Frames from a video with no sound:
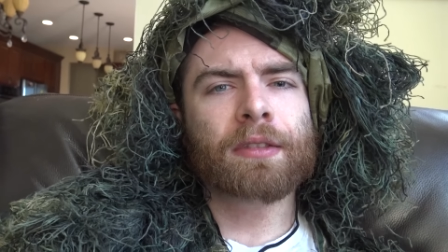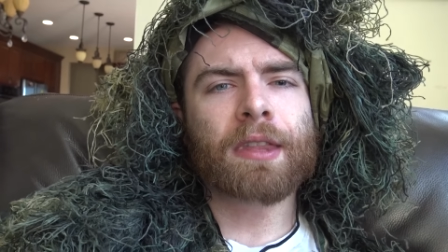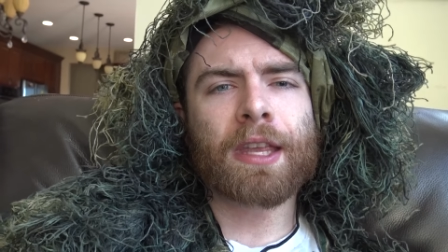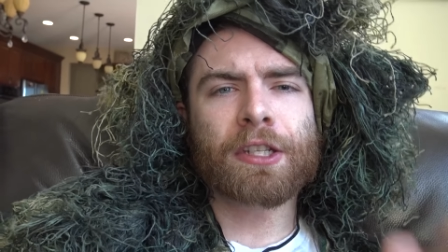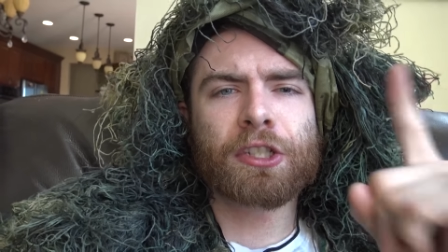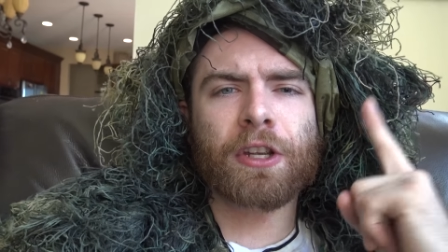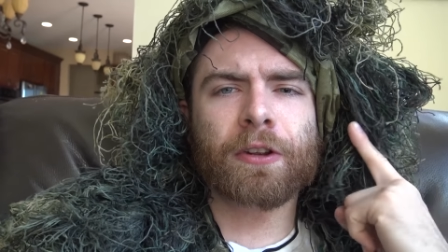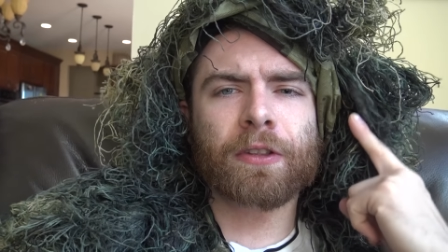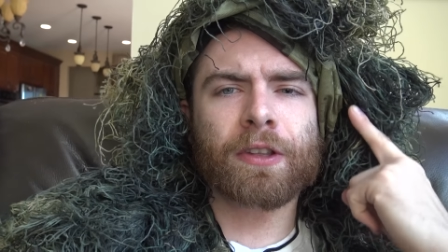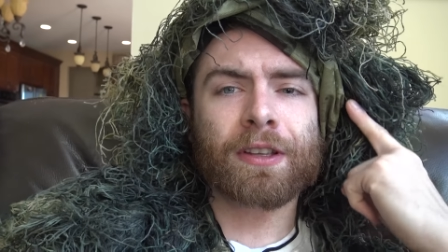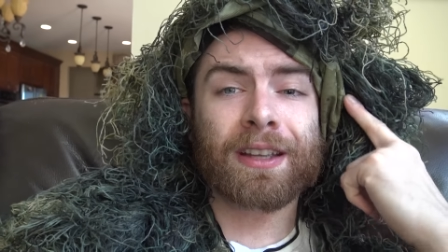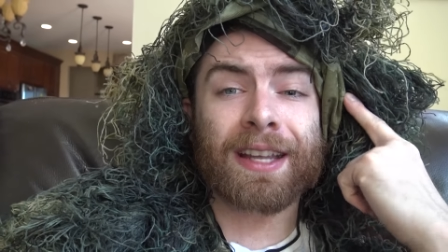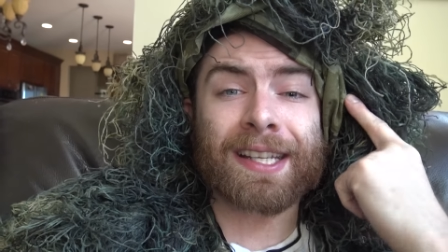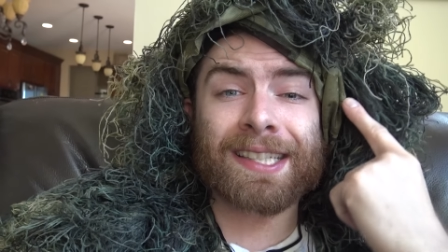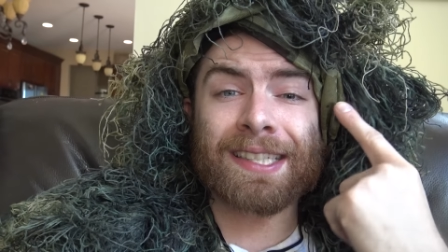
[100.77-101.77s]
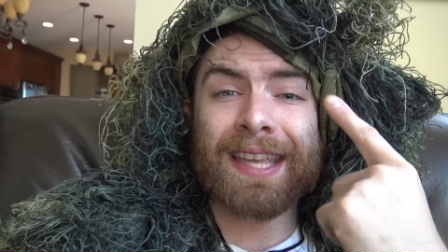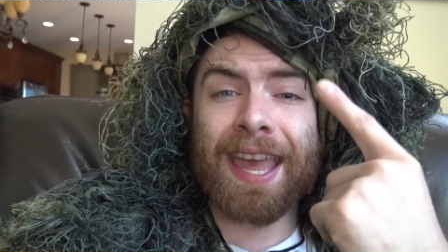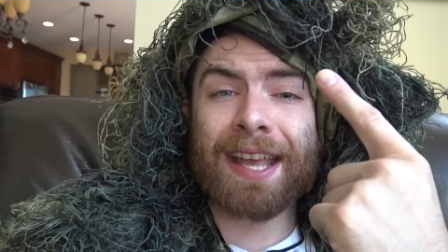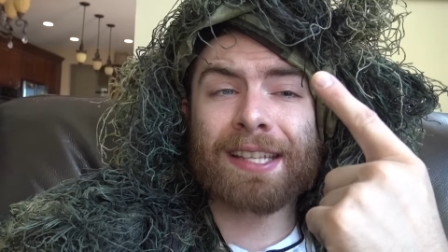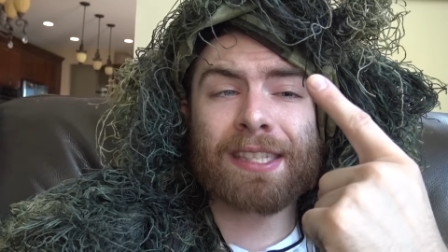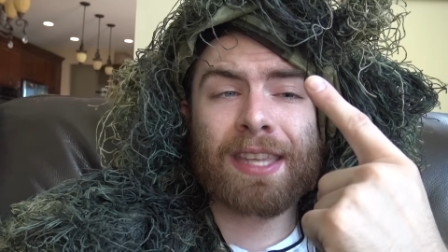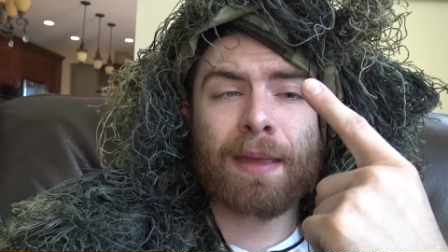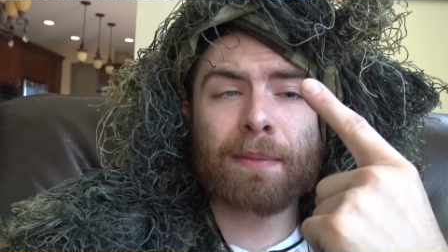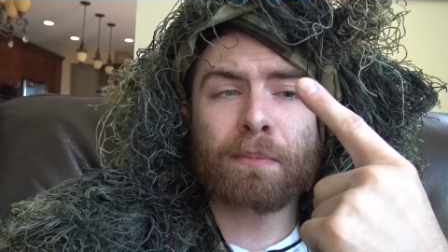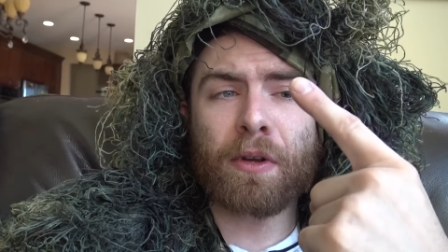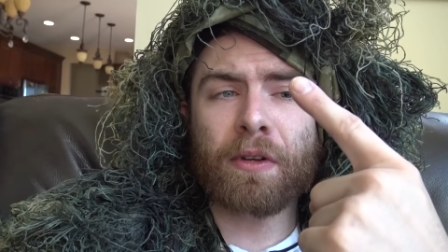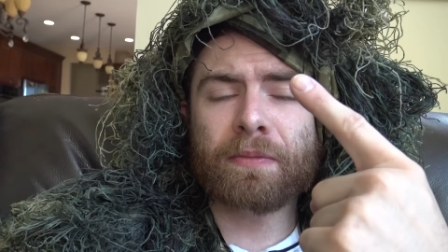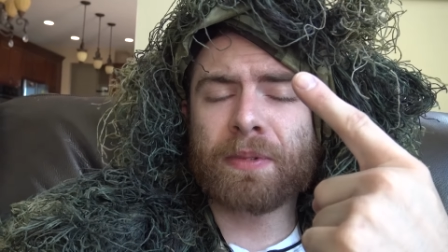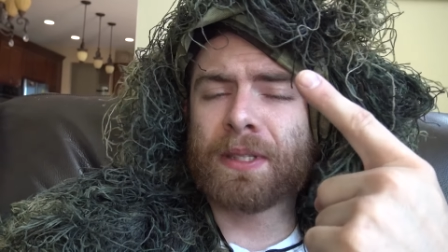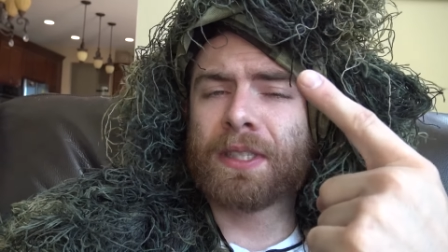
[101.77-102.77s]
They share the exact same
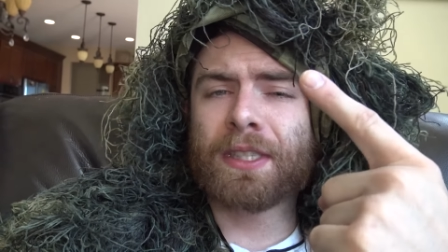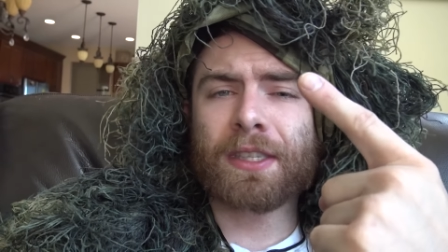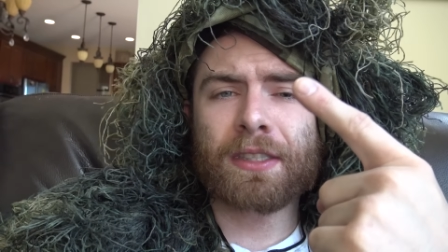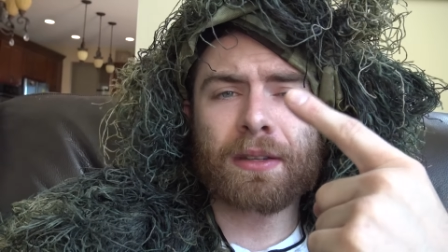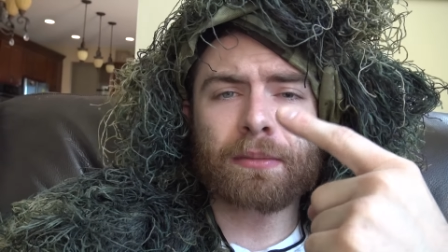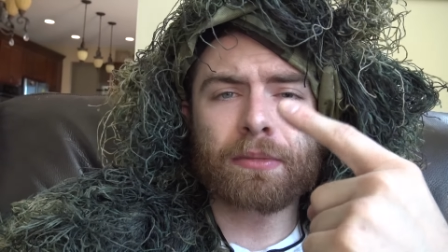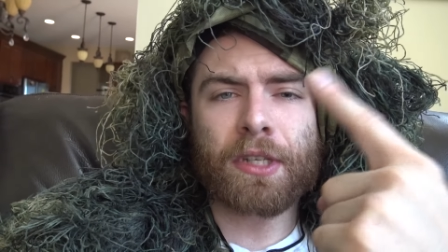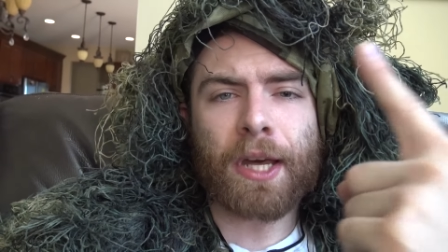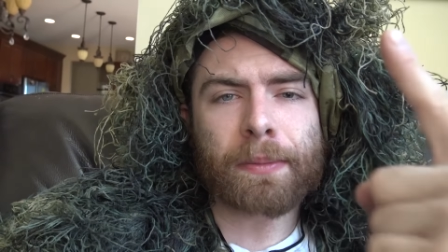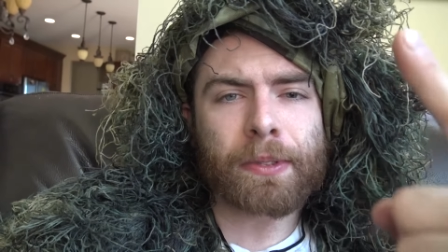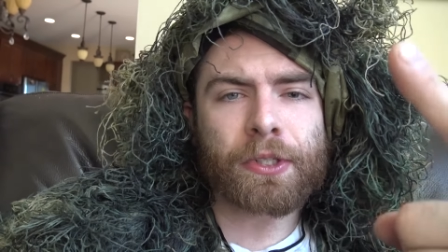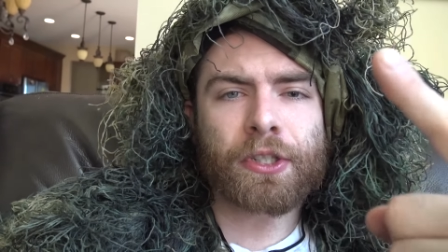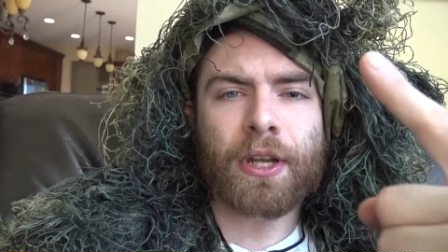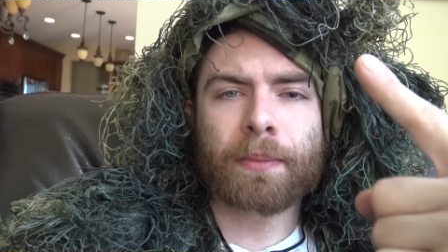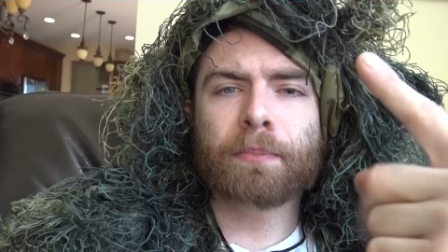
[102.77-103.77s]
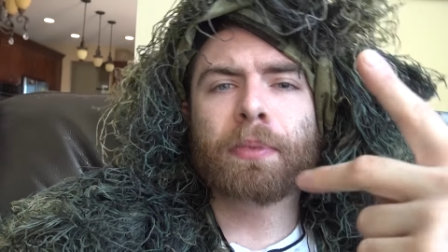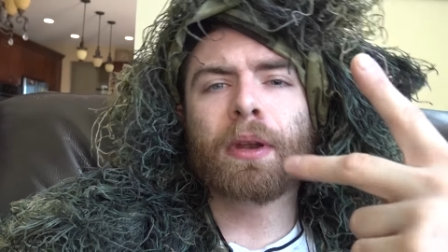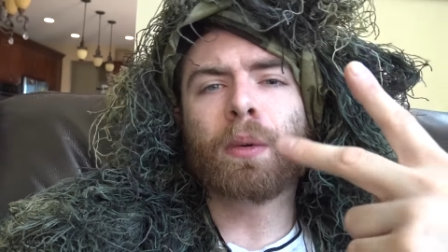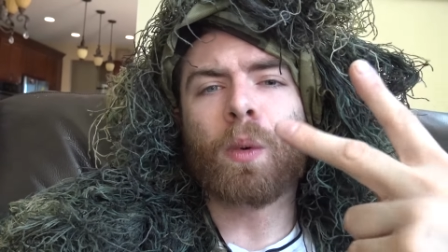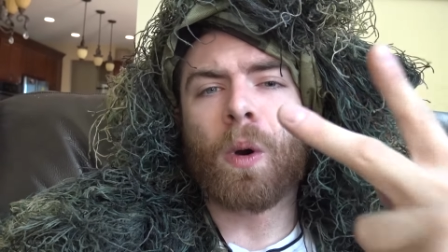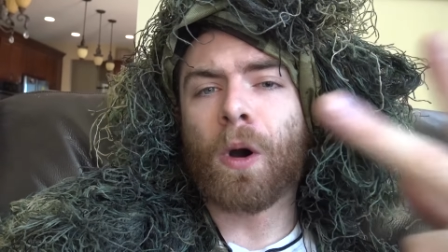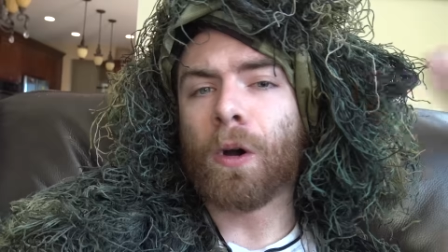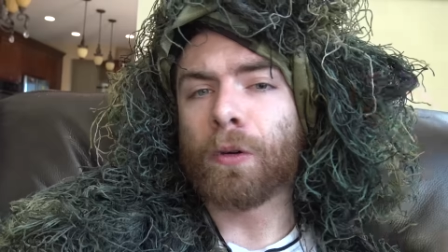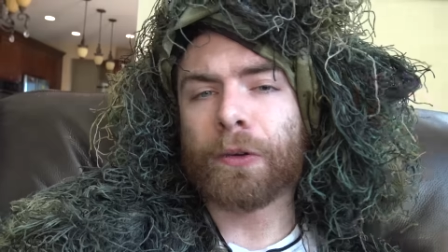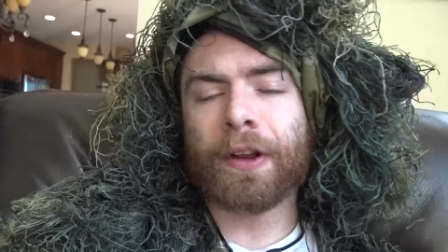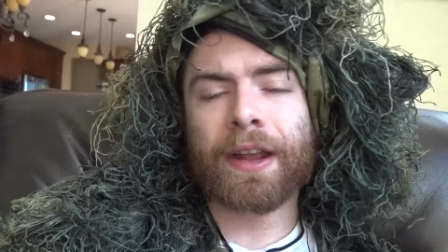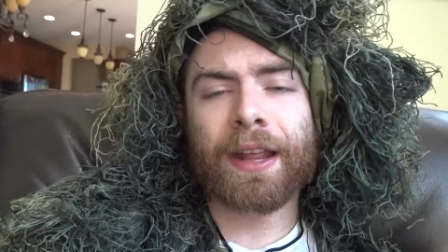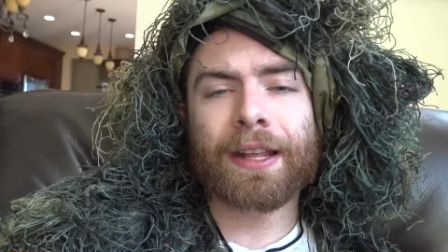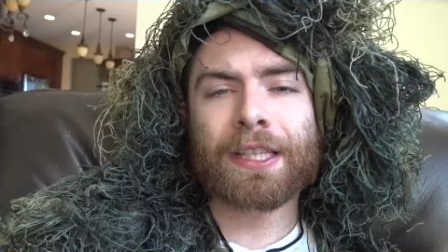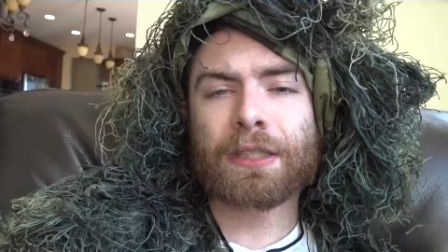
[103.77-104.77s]
movement system: double jumping, wall
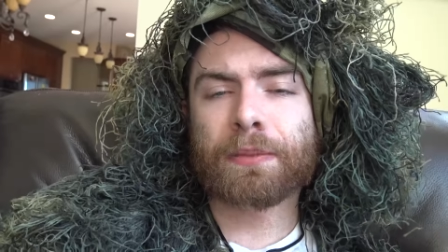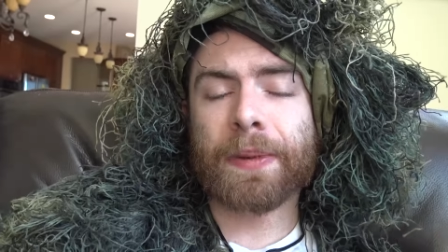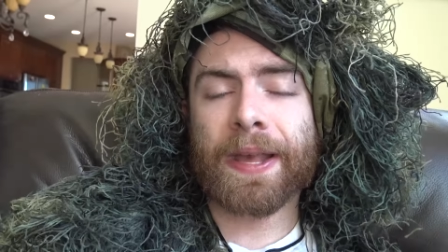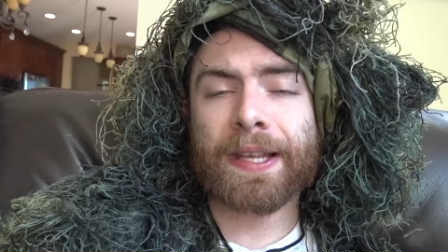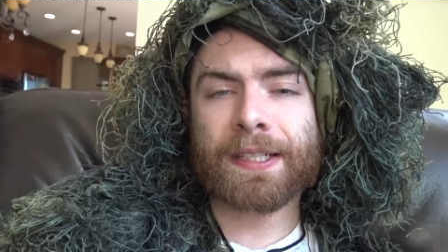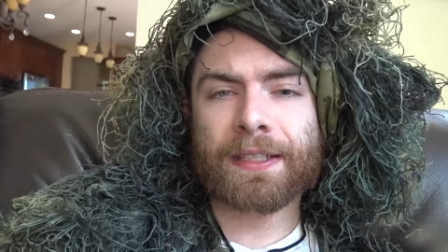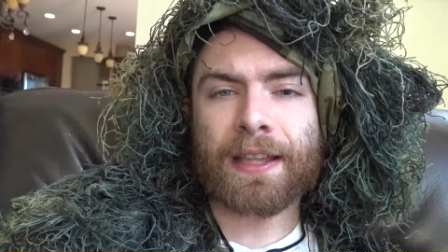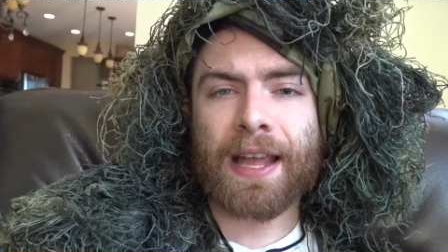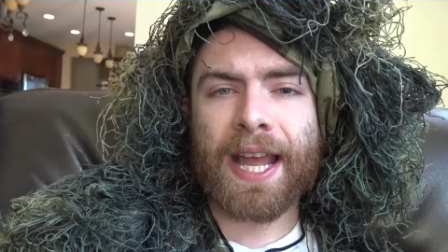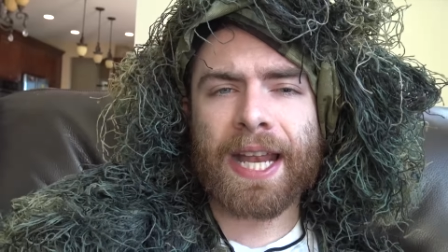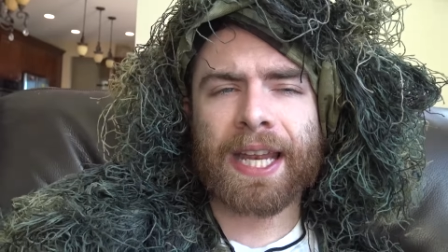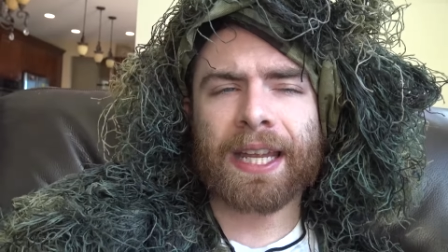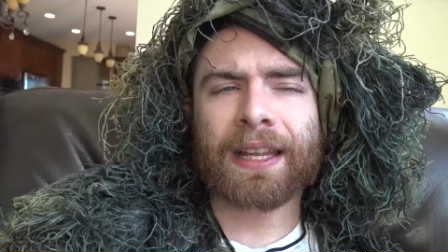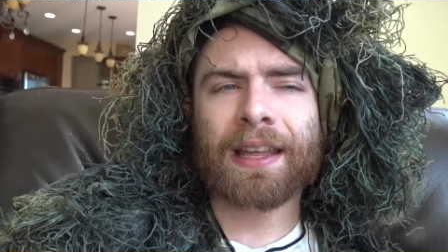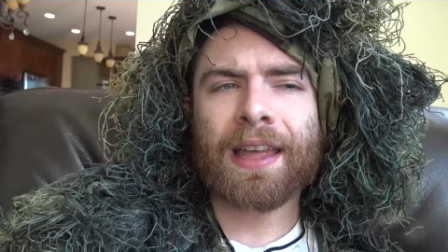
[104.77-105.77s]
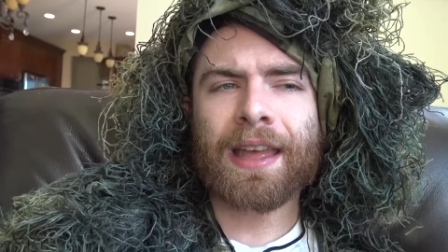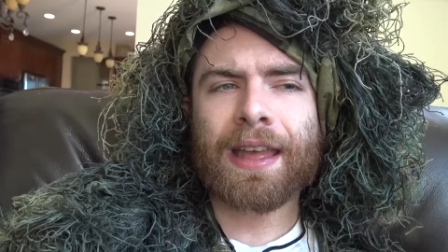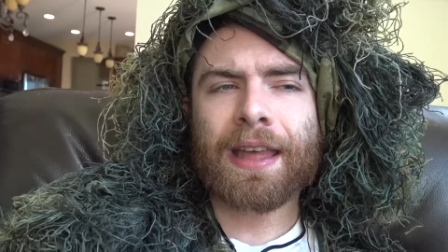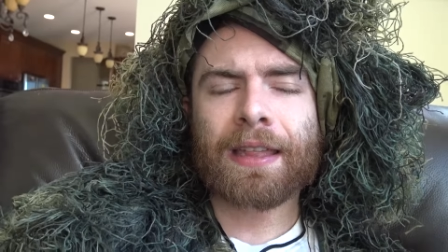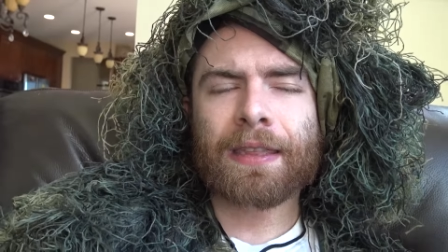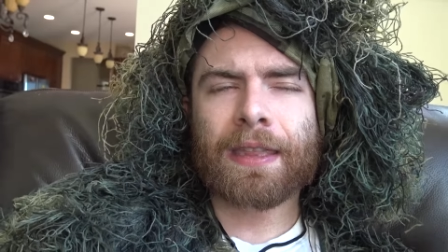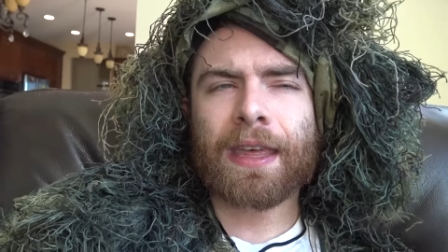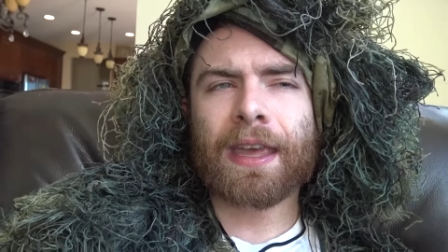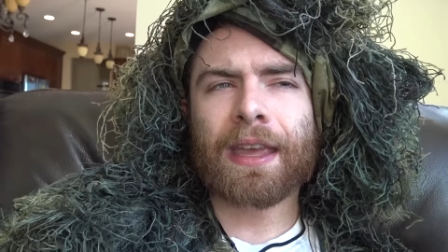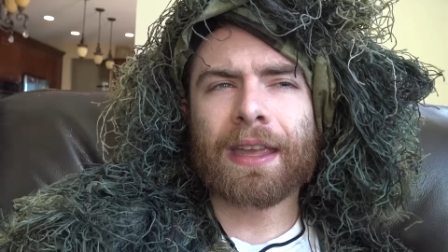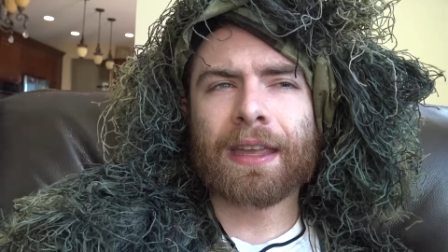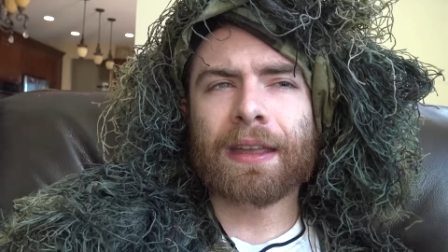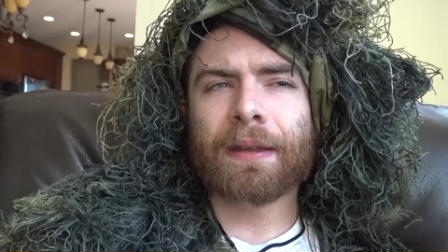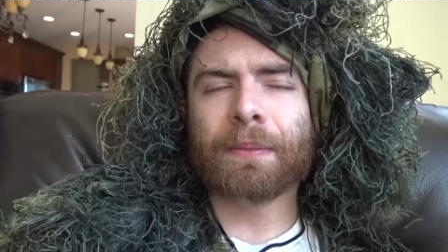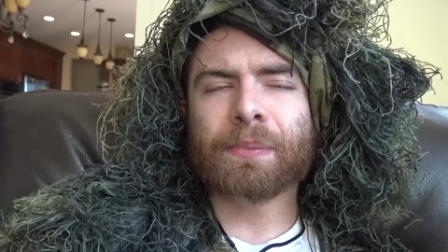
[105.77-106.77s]
running, space sliding.
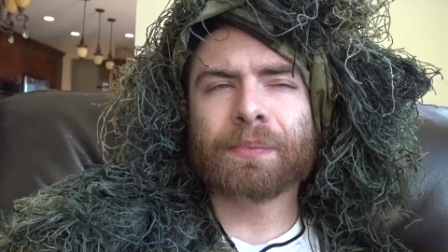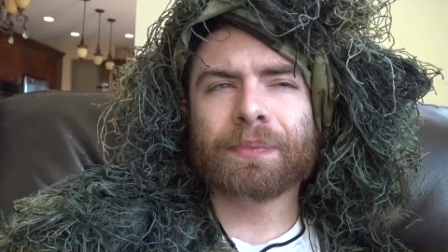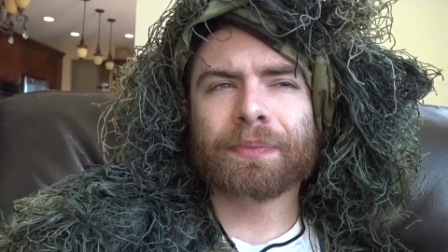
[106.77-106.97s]
They